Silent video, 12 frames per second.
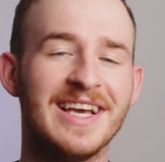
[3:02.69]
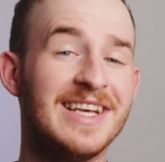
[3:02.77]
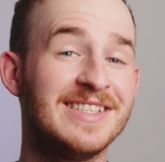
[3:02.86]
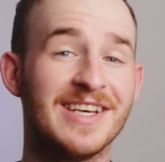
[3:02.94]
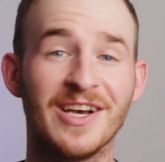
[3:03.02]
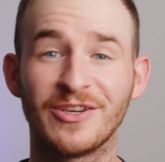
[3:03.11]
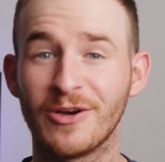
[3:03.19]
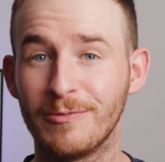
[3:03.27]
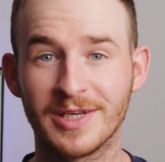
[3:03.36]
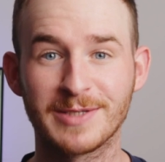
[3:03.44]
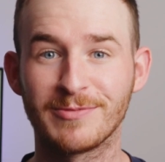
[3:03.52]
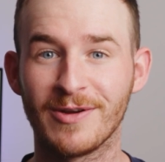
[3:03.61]
Is it a
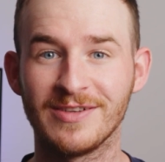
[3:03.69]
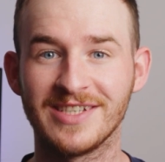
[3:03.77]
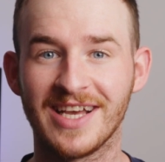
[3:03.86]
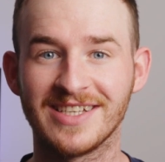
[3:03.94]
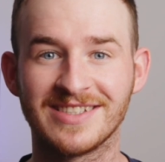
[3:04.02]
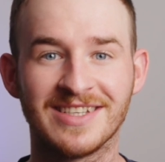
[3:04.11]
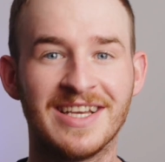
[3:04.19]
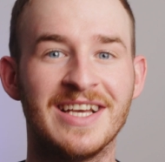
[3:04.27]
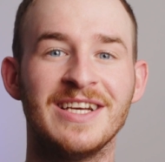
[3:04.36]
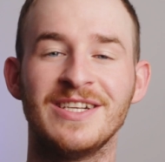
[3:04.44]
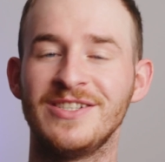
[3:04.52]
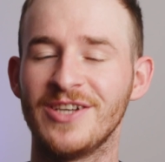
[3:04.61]
complex process?
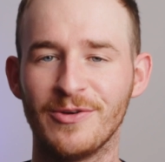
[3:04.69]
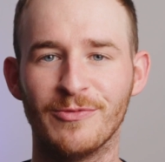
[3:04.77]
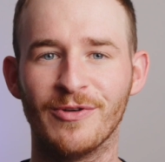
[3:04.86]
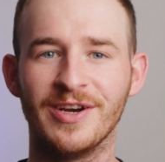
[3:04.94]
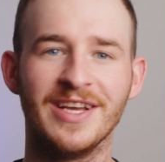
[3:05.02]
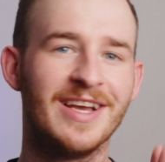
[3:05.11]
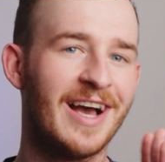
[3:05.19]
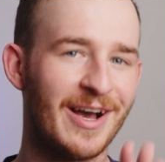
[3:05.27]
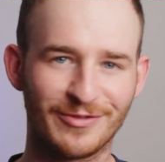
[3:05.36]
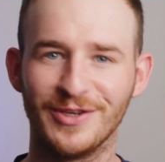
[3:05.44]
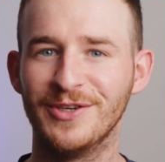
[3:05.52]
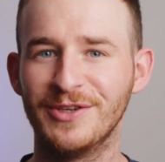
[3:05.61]
Don't worry,
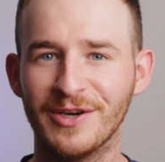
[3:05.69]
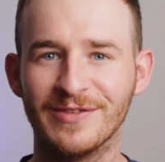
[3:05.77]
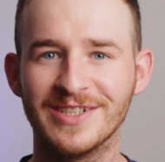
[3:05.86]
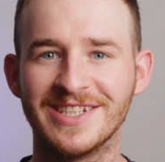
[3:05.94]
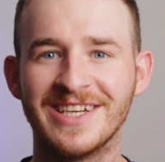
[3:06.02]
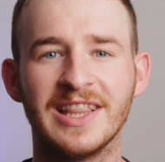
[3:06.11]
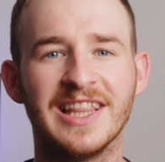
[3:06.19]
I've got you covered.